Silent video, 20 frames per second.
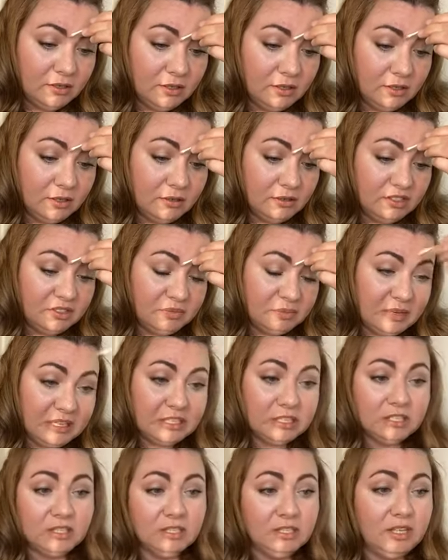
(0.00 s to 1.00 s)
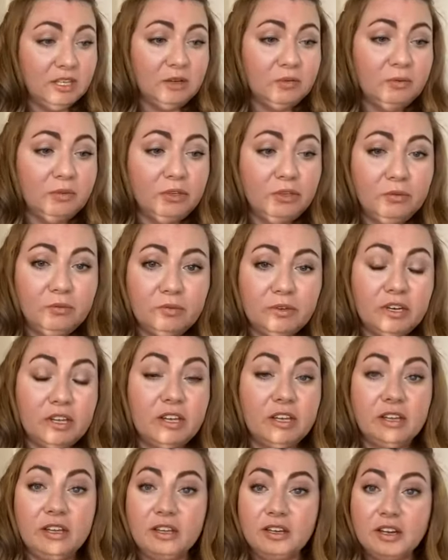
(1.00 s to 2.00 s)
you know, especially like when you're
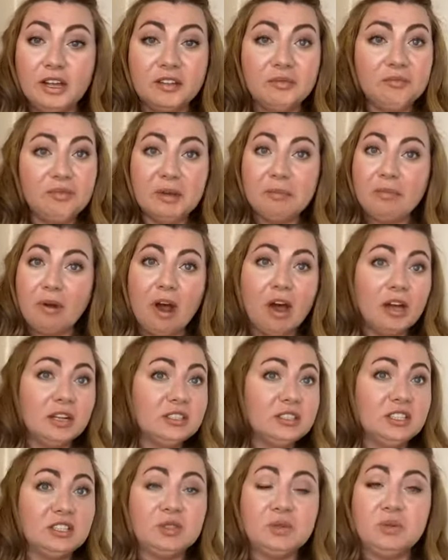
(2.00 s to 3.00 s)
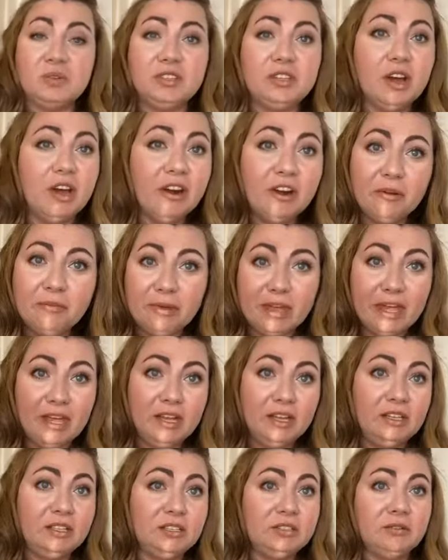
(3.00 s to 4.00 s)
working on big projects with Tara
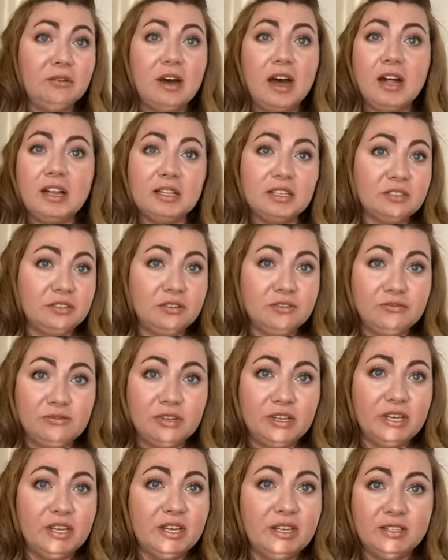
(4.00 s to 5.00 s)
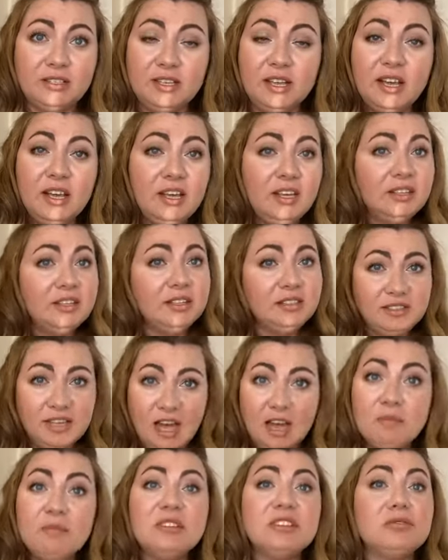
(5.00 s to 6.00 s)
Banks or Alex Rodriguez. The
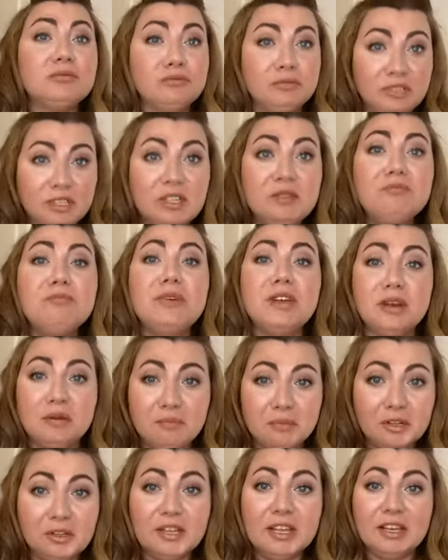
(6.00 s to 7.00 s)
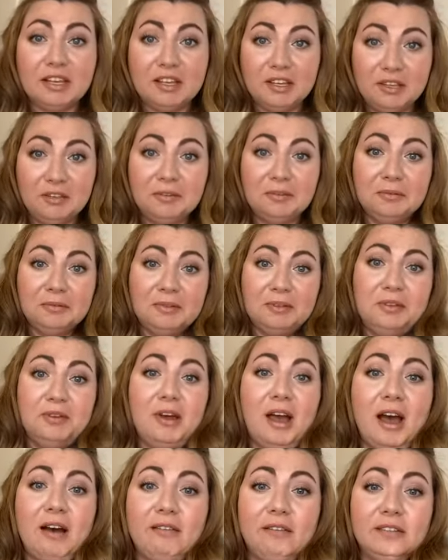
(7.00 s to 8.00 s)
time is really minimal. Like you
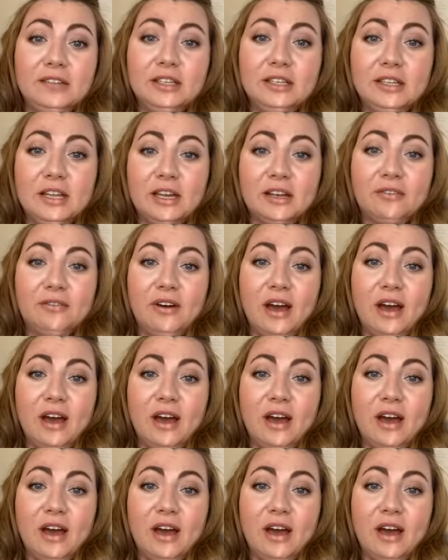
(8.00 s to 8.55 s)
have only like